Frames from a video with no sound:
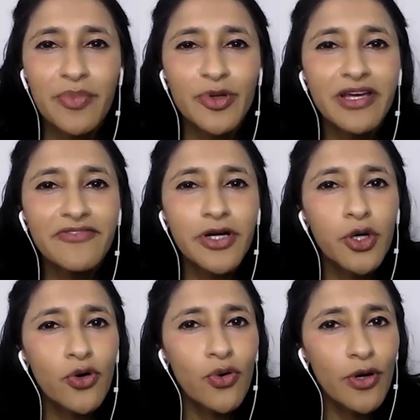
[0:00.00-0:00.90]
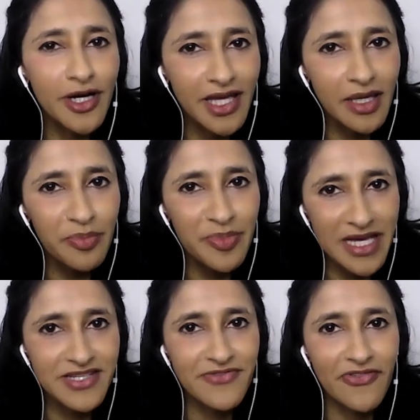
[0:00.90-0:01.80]
I believe a quirky
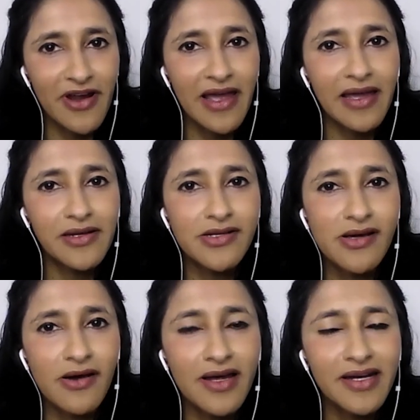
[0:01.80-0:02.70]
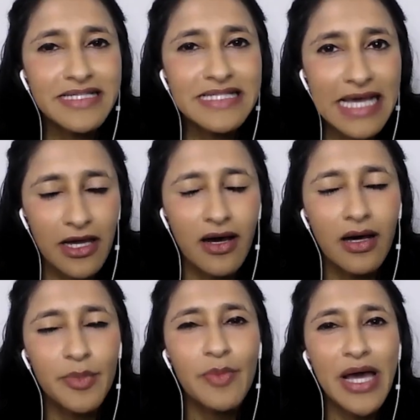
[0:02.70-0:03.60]
best friend on a
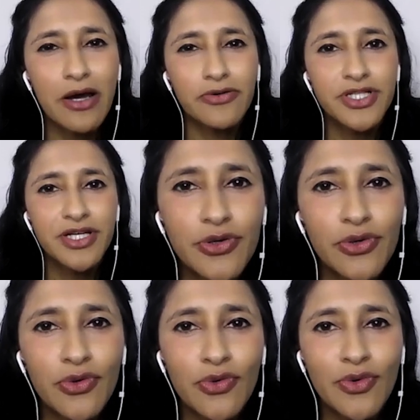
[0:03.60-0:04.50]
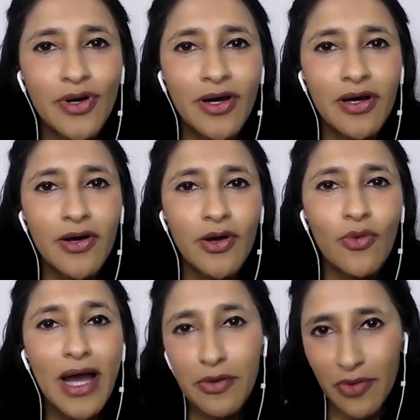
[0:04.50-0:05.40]
sitcom about two
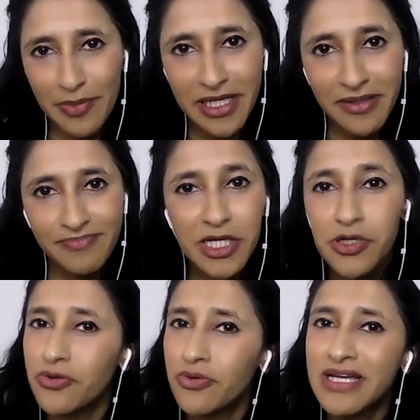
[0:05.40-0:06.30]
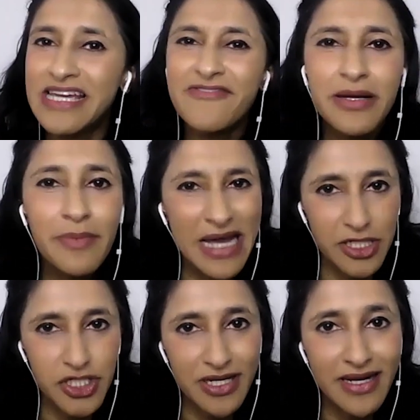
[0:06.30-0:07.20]
white women. Can you even
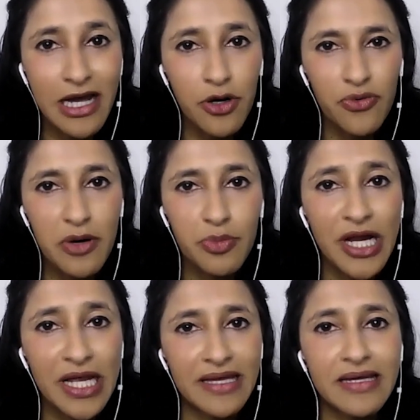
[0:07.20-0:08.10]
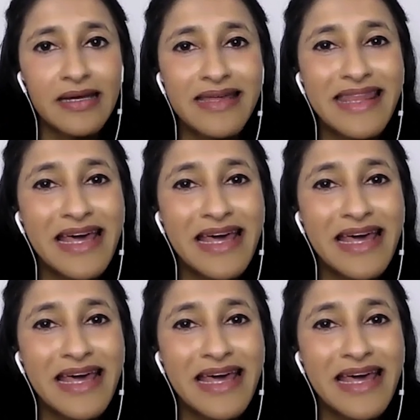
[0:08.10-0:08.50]
imagine how groundbreaking